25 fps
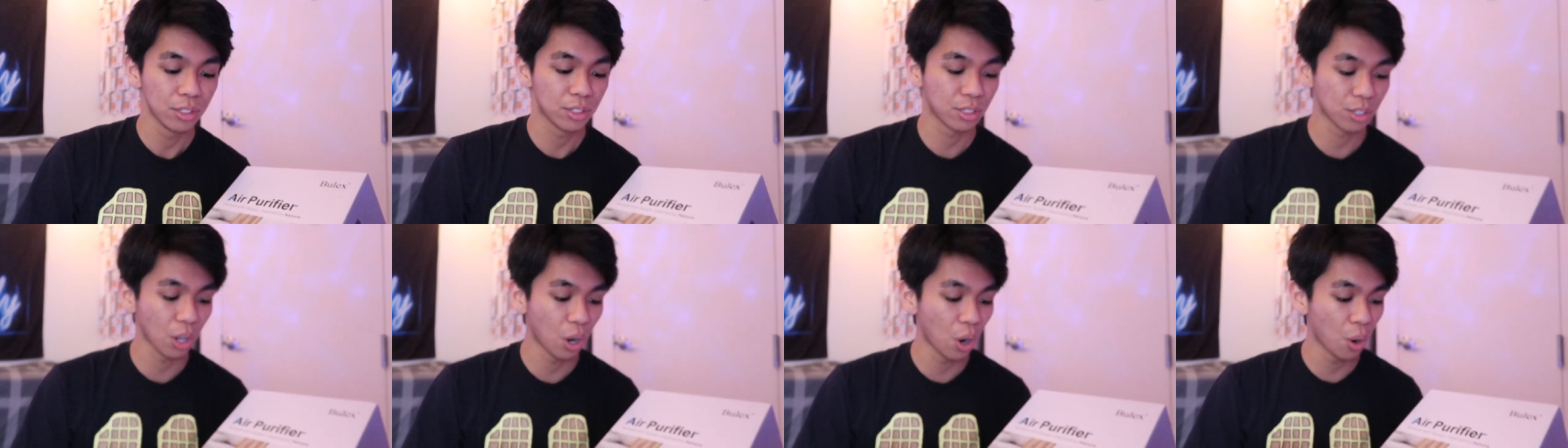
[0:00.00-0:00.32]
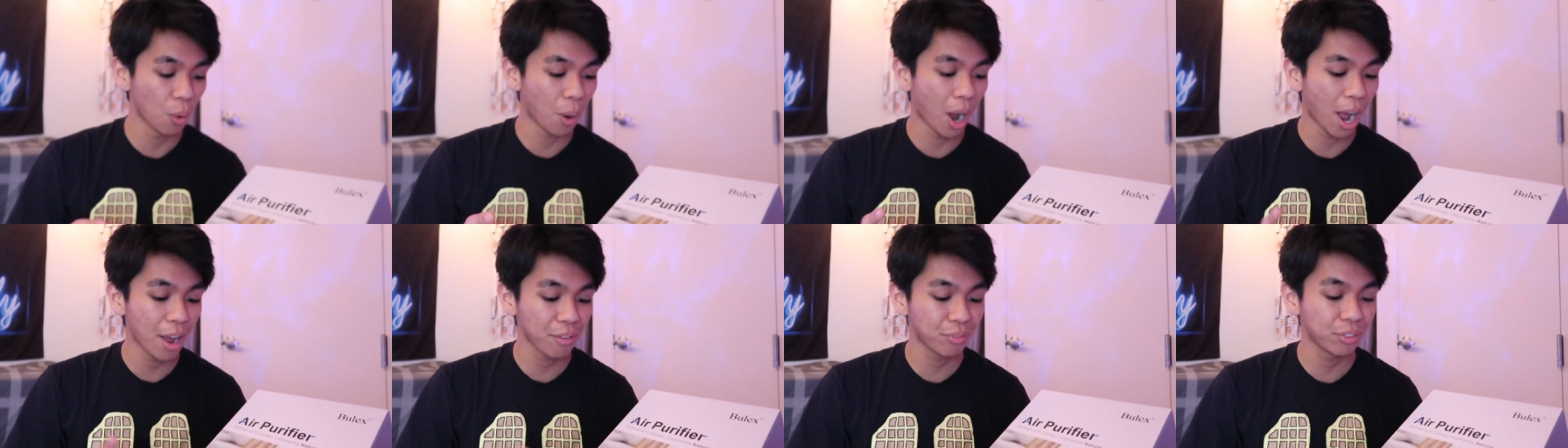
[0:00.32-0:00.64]

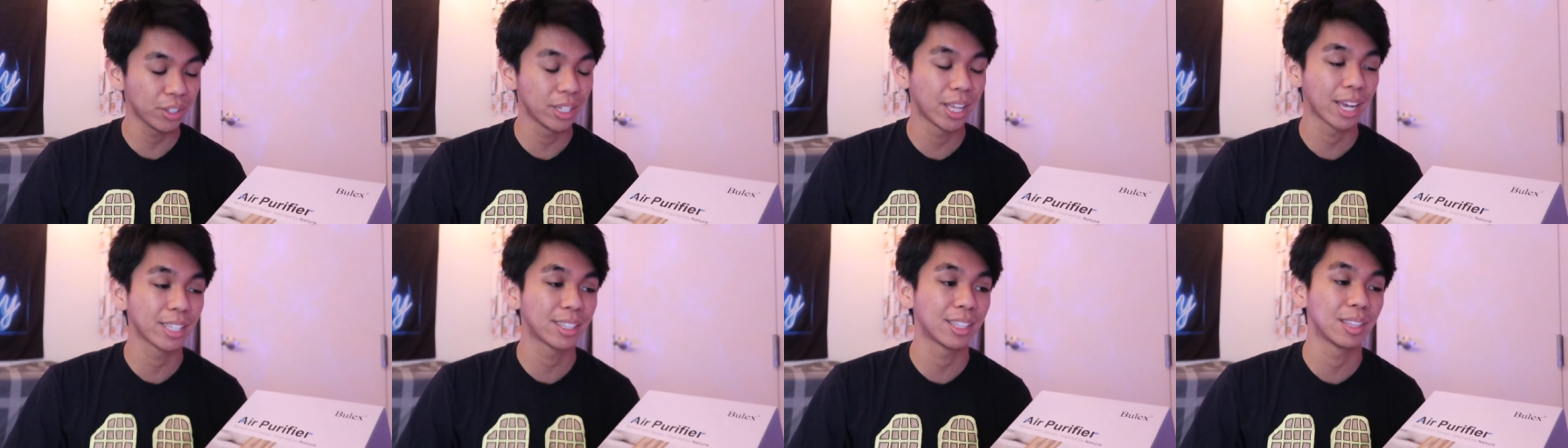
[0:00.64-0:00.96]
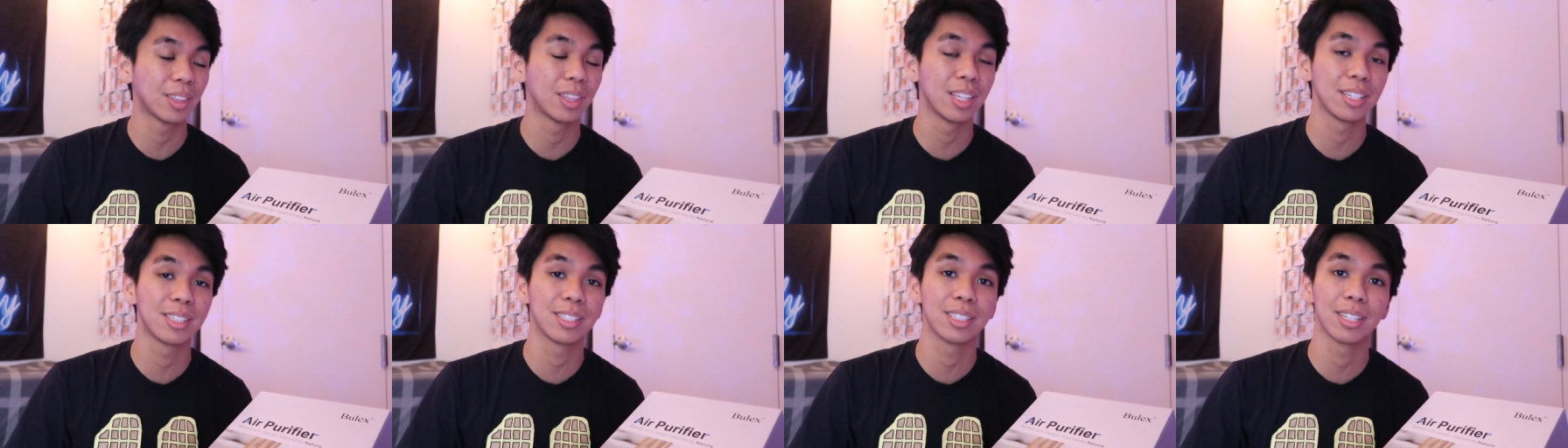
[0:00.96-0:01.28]
So I feel
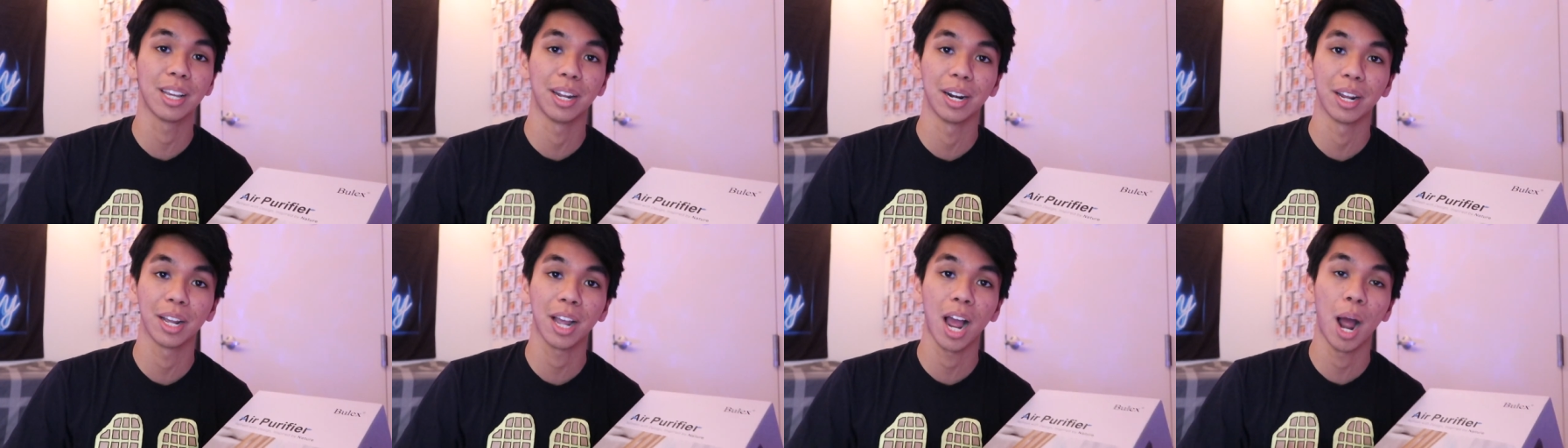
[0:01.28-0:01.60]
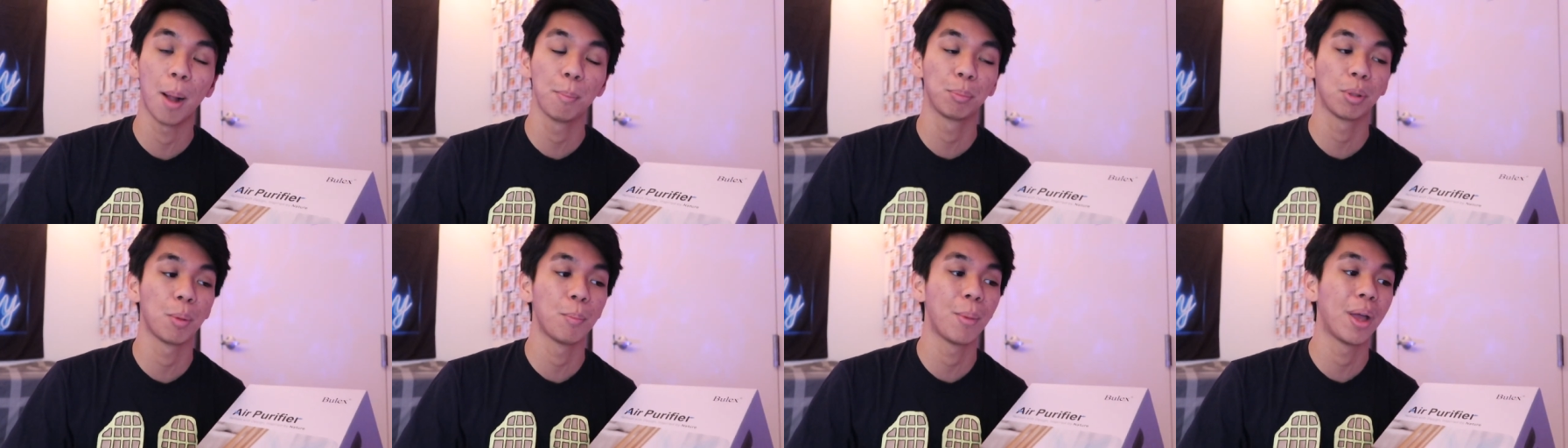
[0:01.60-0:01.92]
like this is gonna
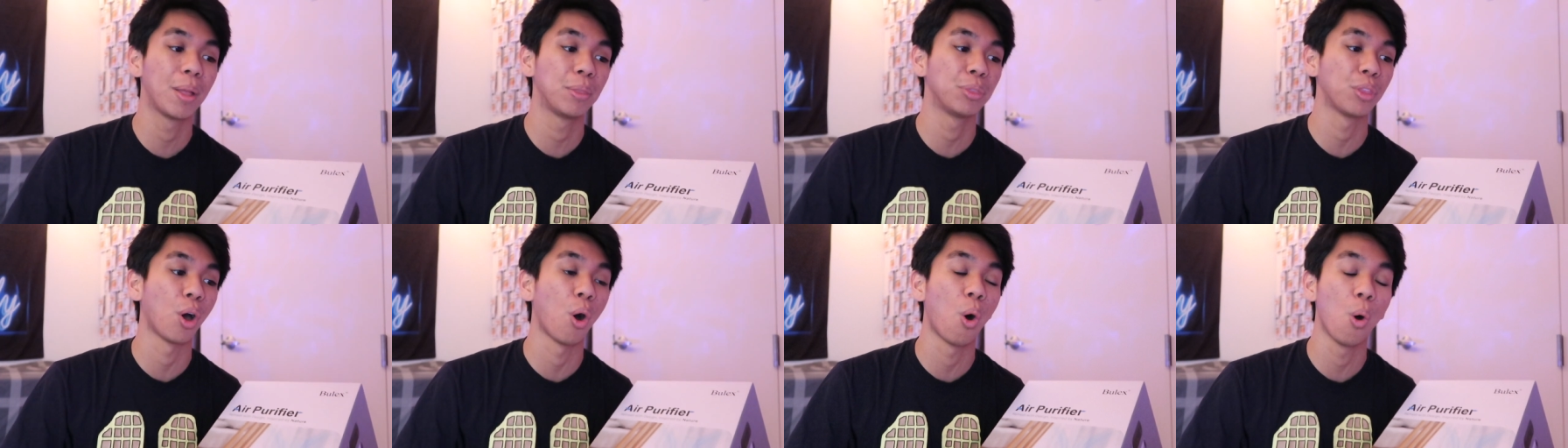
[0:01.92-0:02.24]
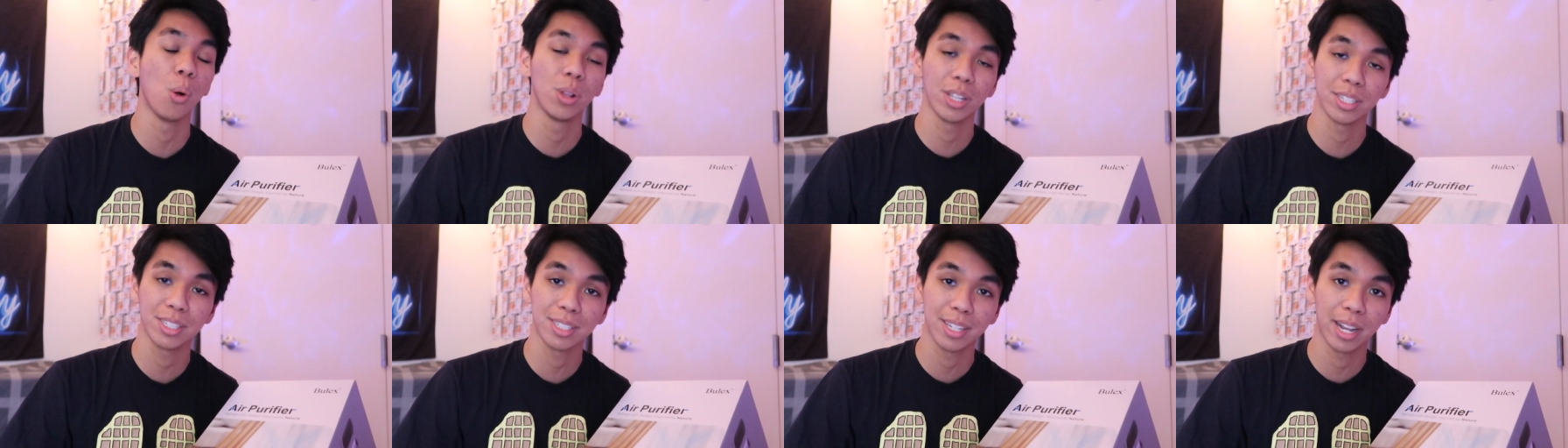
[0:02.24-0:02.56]
complement the
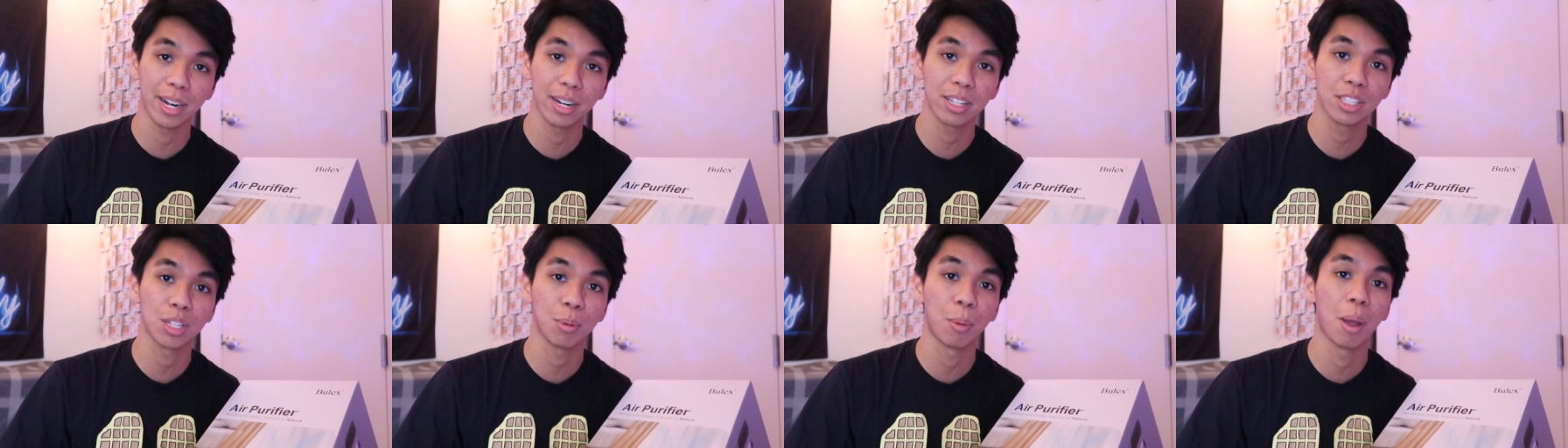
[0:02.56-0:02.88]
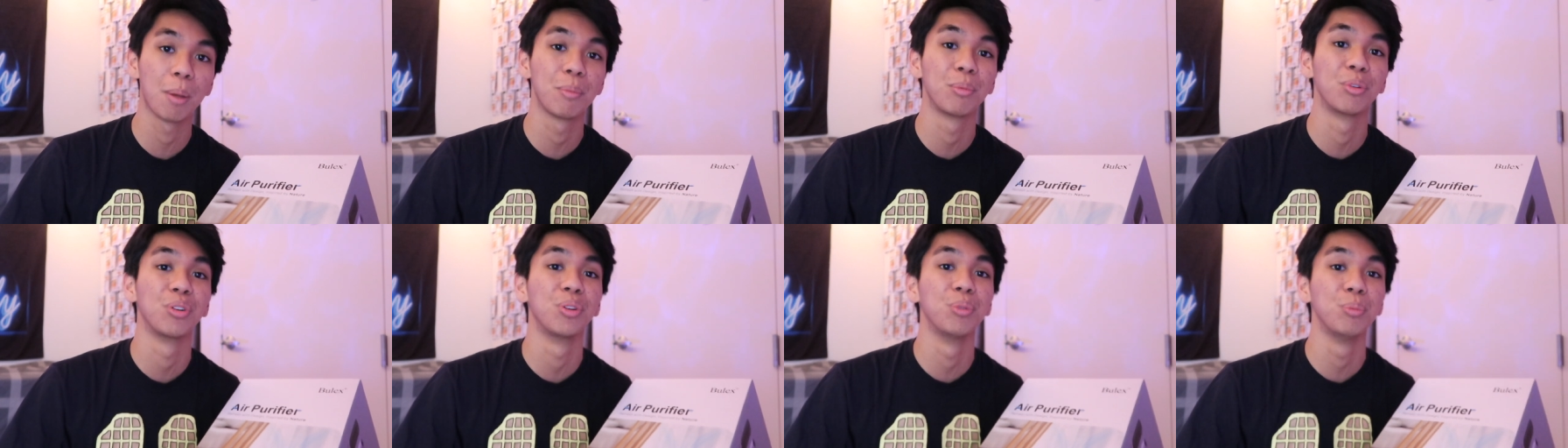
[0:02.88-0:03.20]
whole aesthetic to my
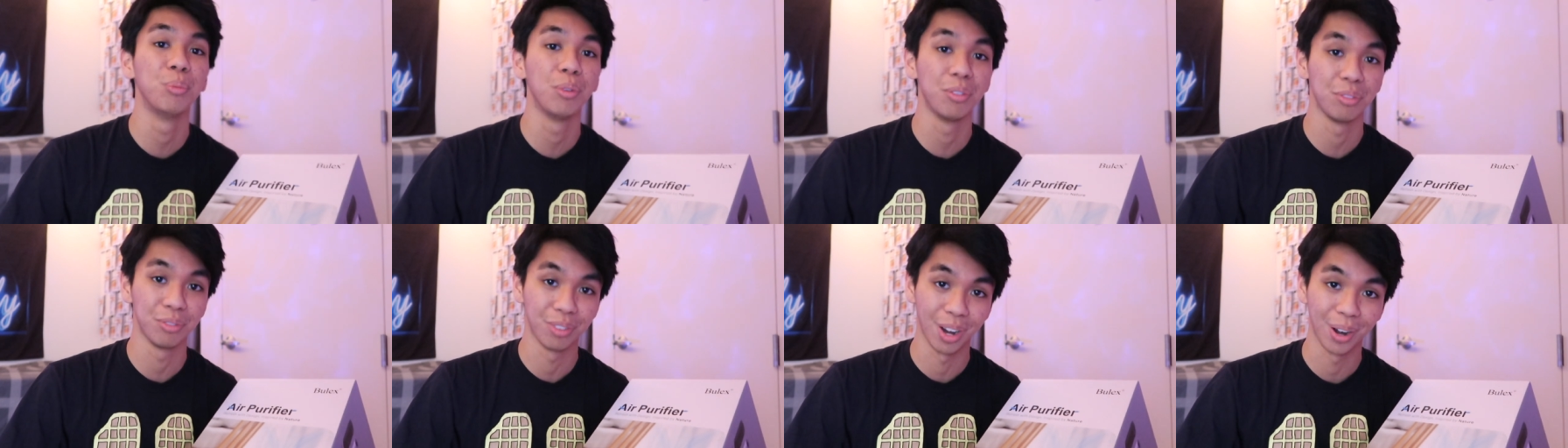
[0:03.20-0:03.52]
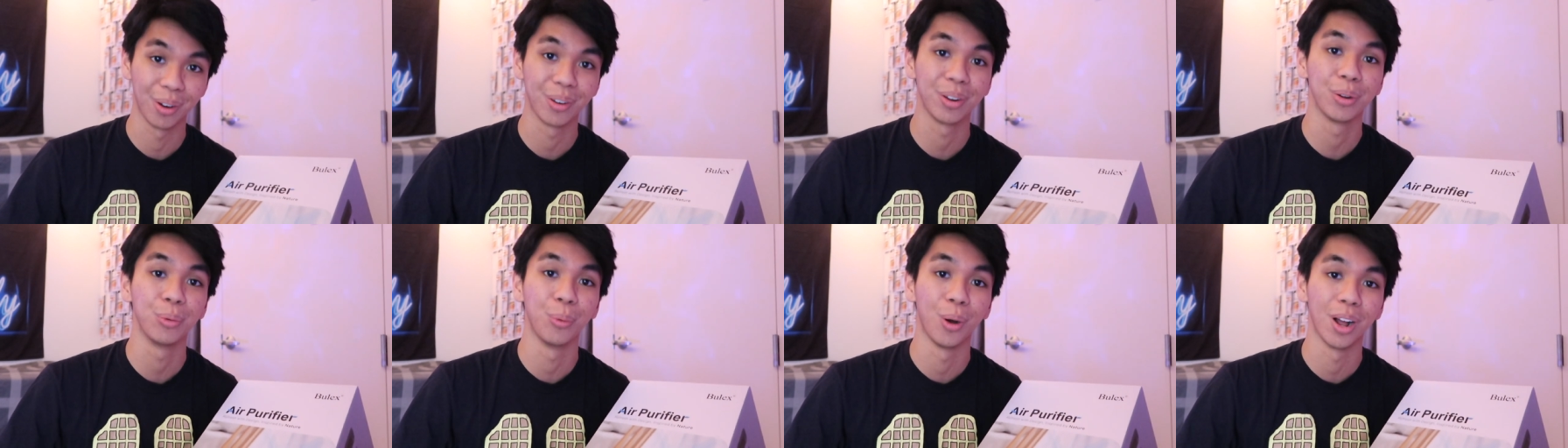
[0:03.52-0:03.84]
room
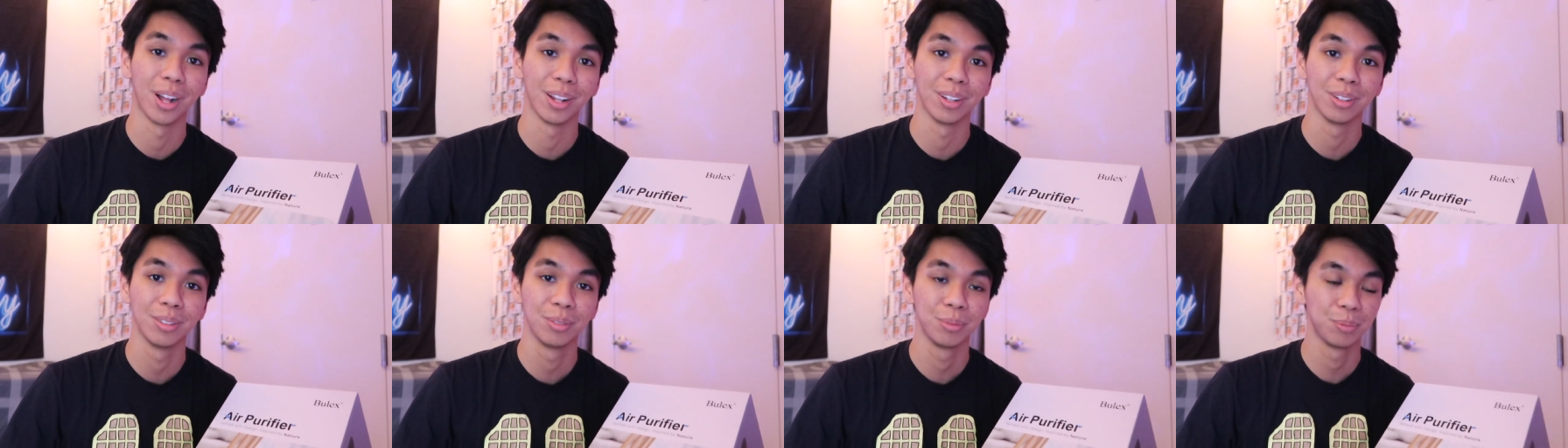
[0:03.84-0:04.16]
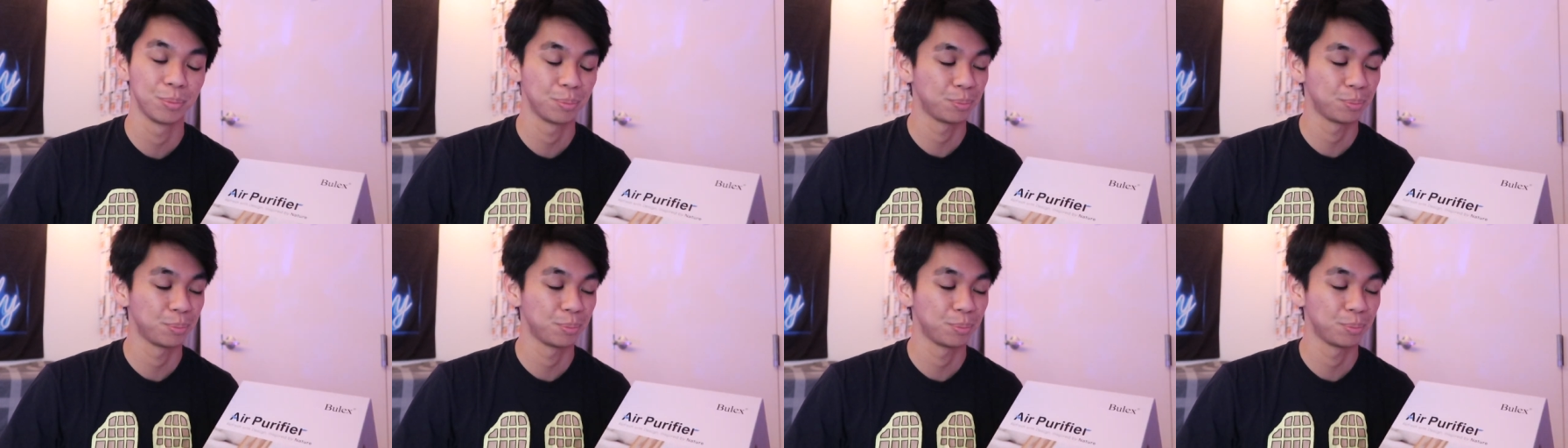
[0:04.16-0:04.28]
very well.